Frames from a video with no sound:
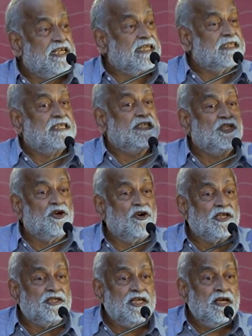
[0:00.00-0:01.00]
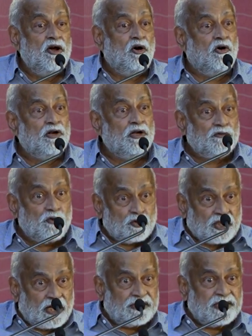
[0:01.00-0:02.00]
it has a geology. All of those
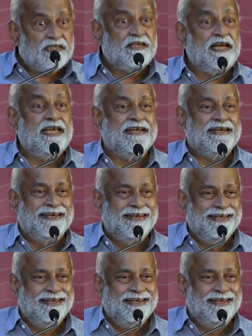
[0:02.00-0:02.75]
constrain.